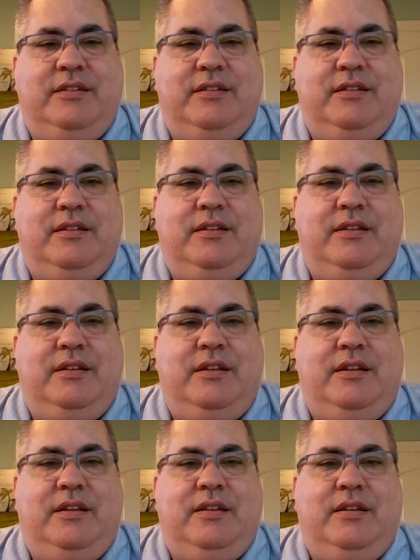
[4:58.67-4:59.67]

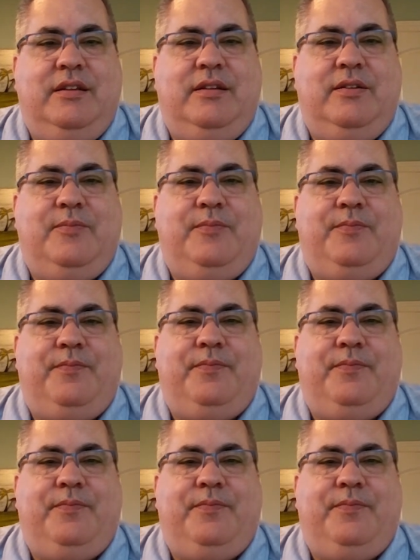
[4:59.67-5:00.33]
Nothing is said.